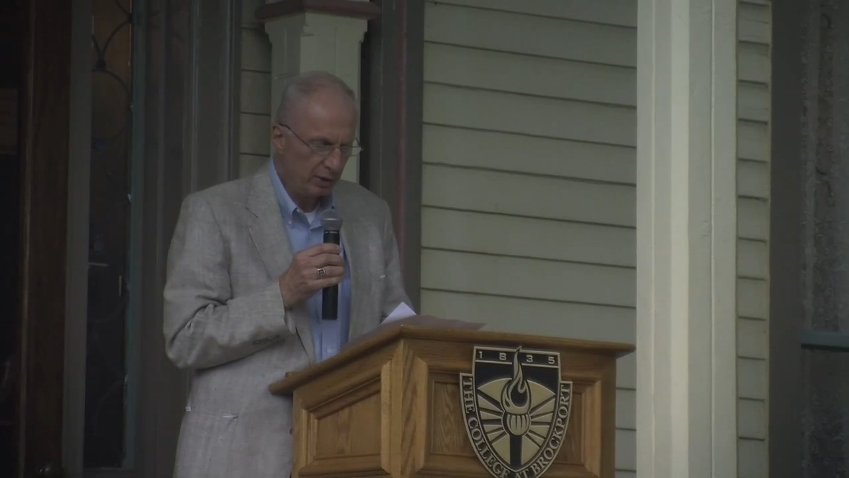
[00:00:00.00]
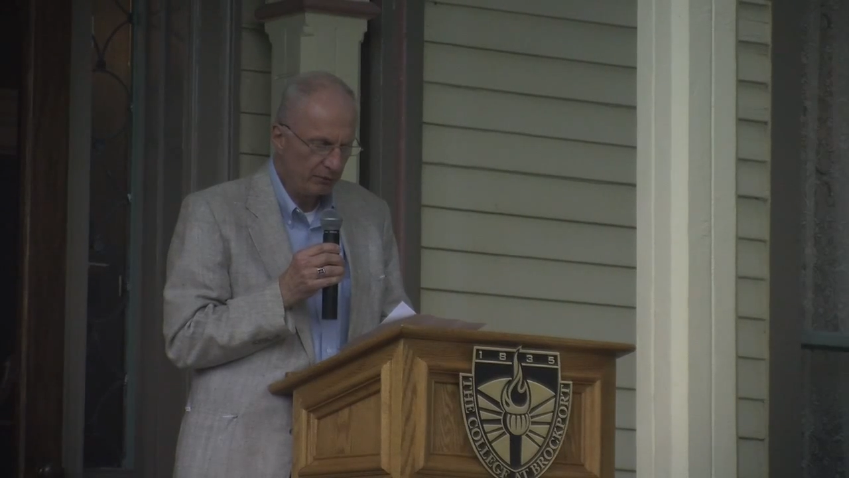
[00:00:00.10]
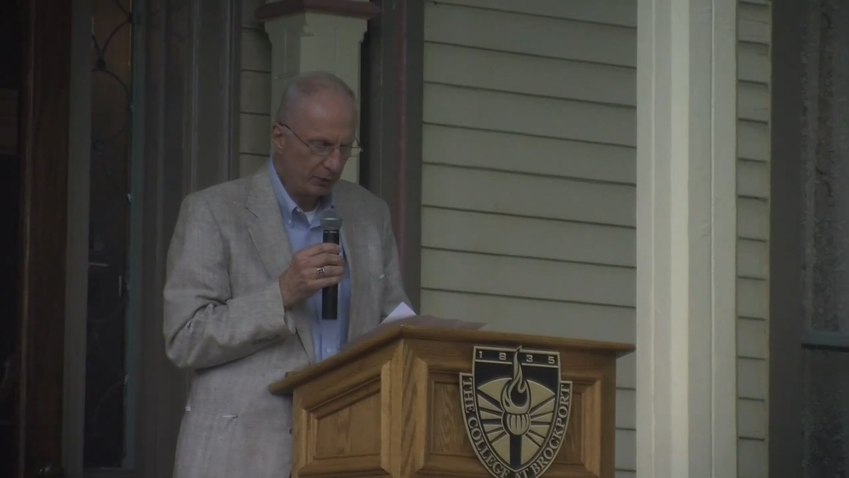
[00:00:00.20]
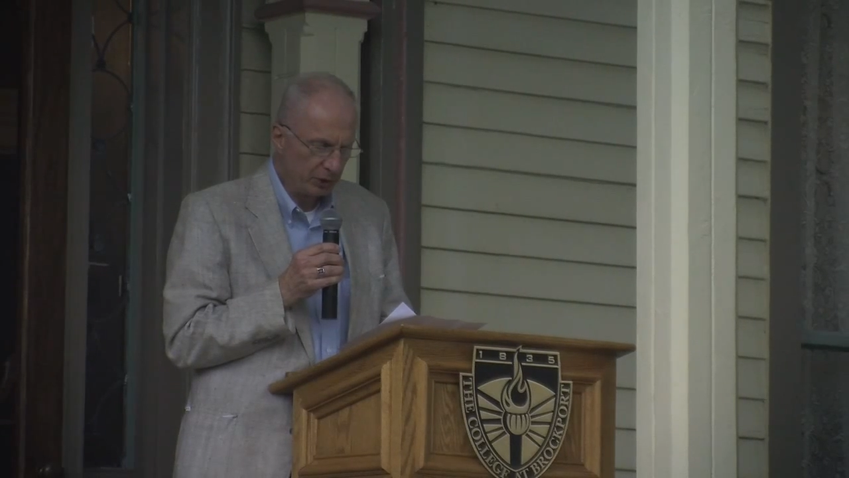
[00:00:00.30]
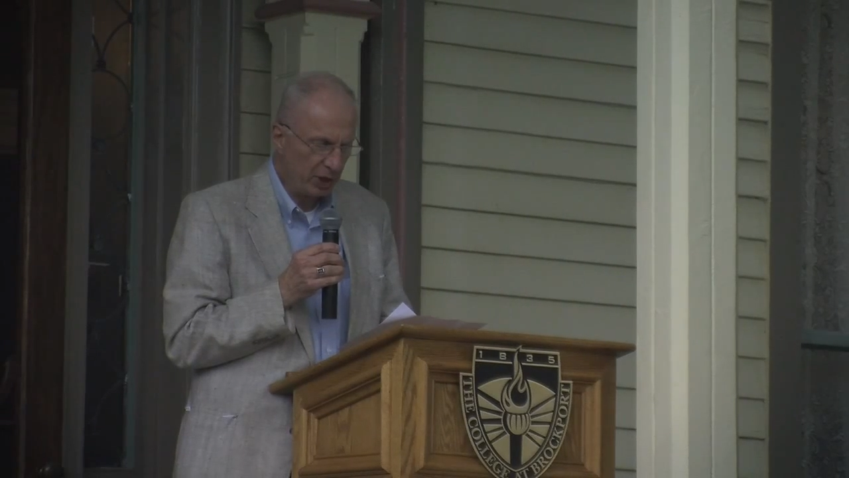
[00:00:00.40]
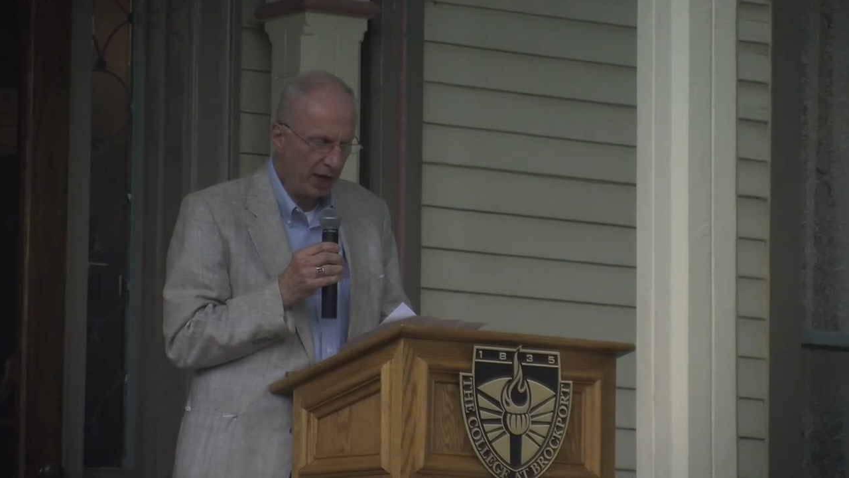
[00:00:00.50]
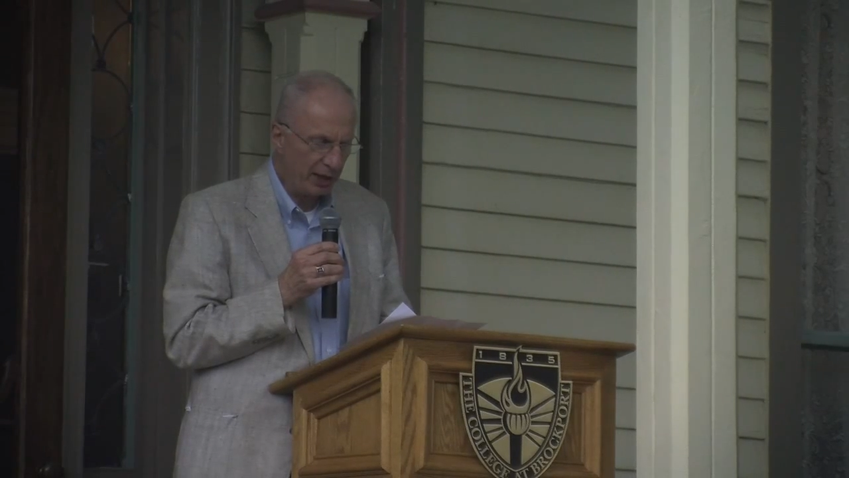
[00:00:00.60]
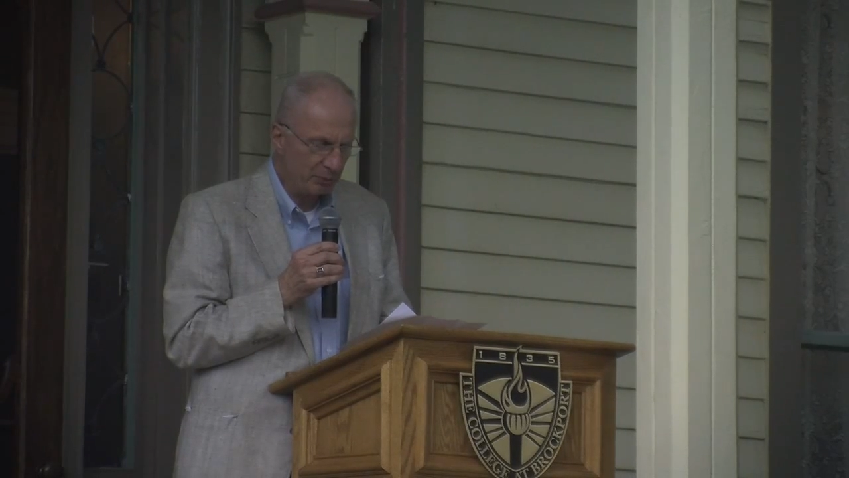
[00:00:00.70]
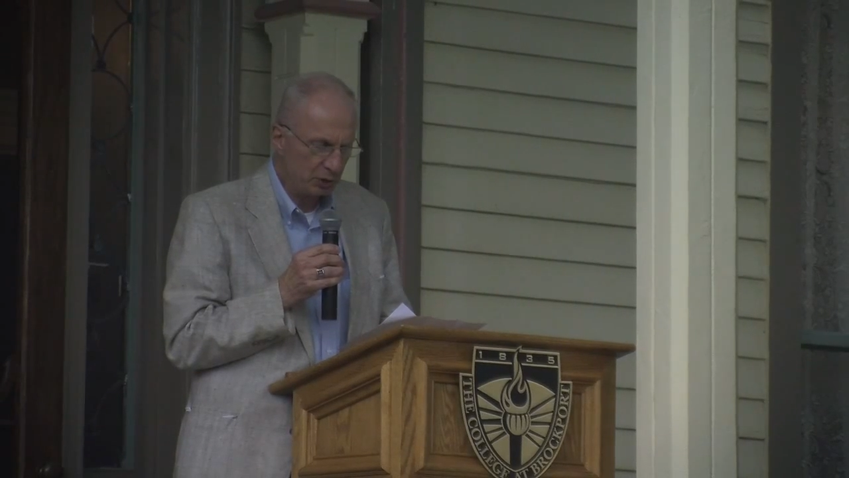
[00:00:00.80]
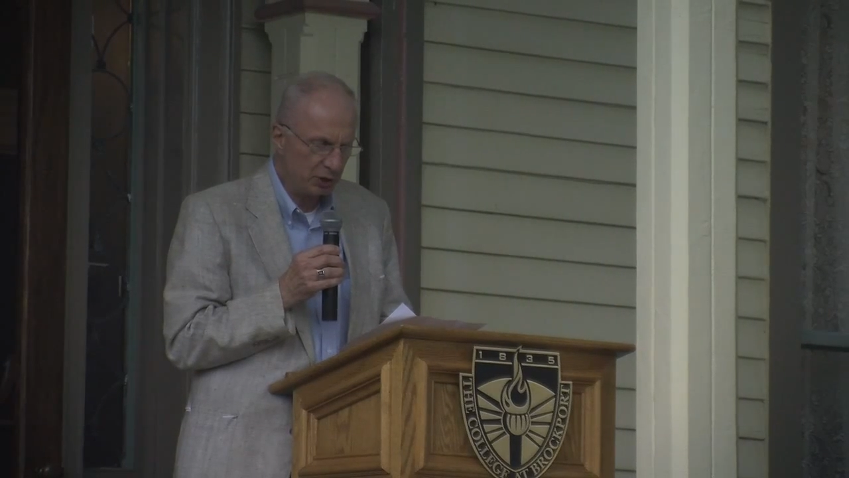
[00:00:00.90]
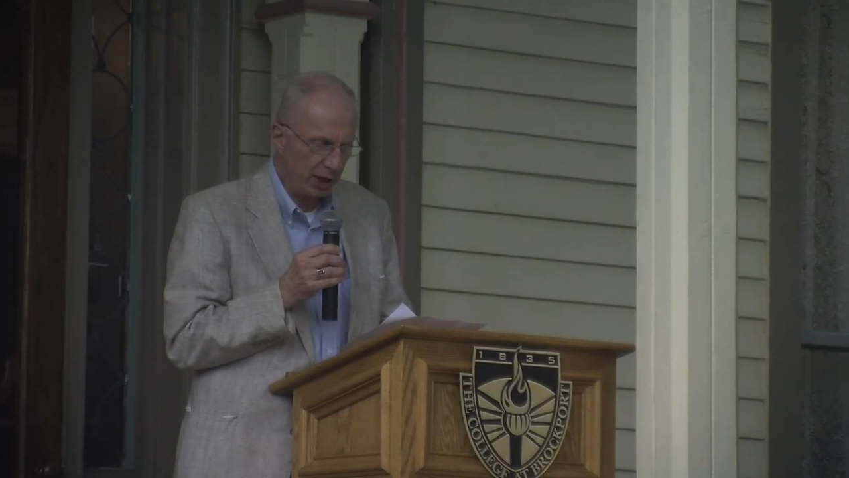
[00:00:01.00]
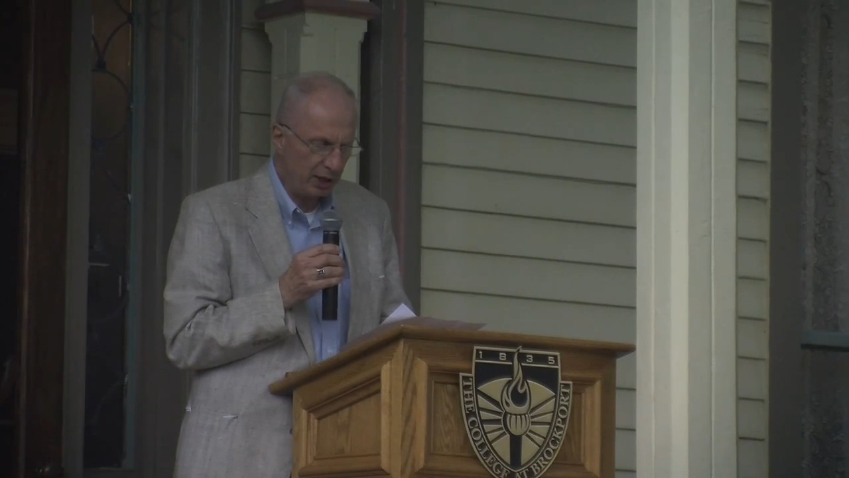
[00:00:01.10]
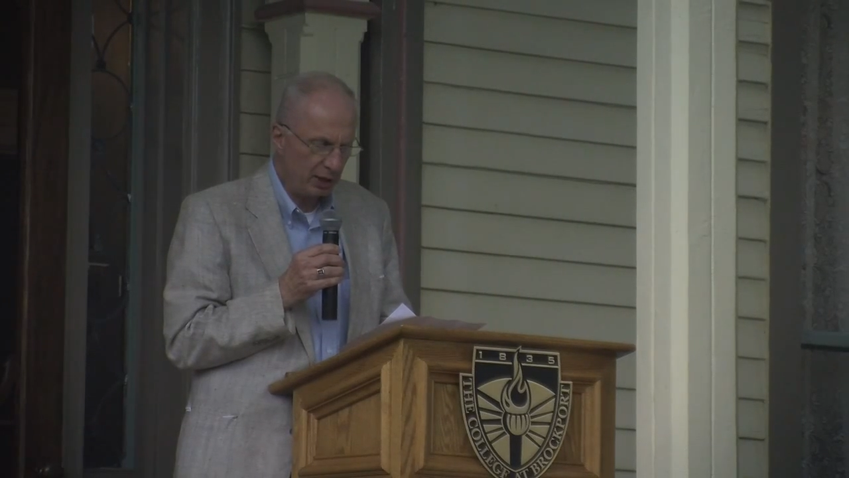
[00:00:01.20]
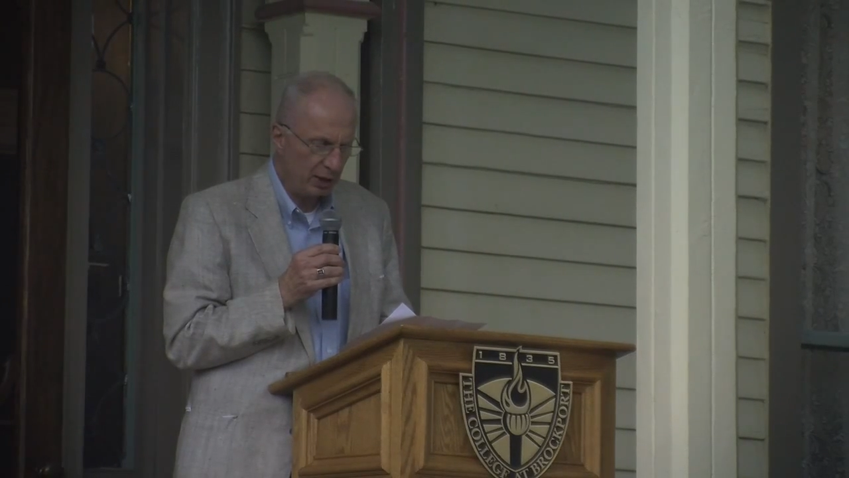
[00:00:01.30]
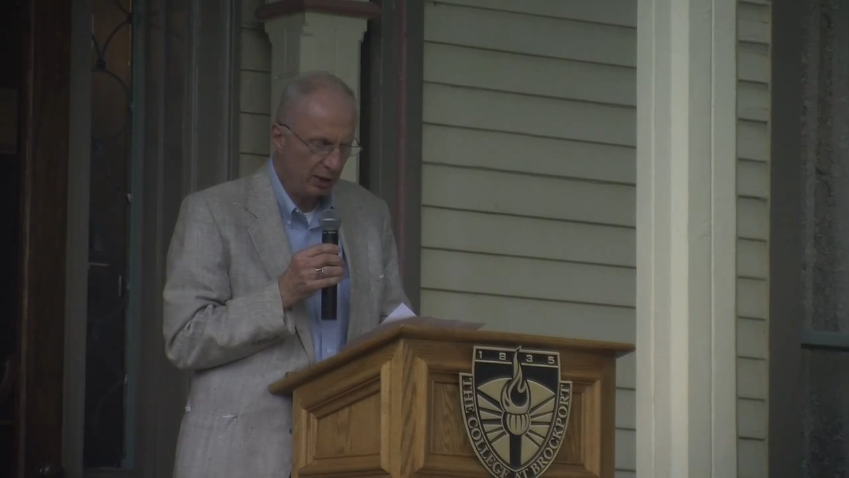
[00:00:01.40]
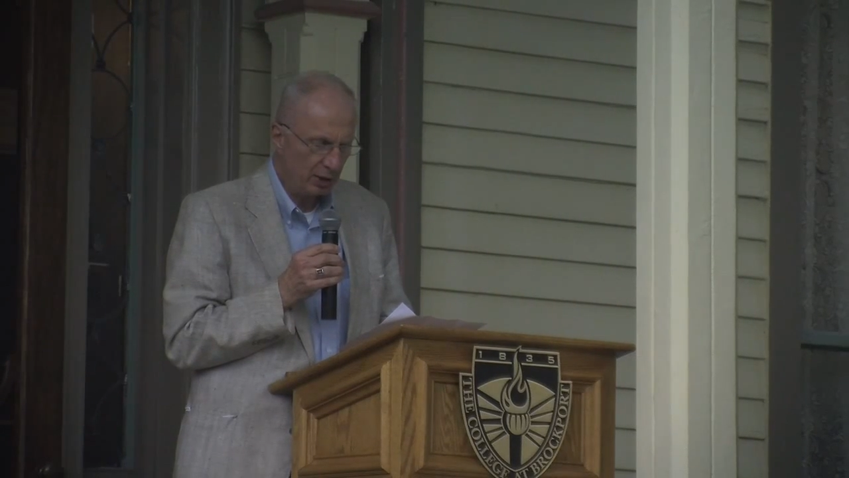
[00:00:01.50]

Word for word: for time's sake,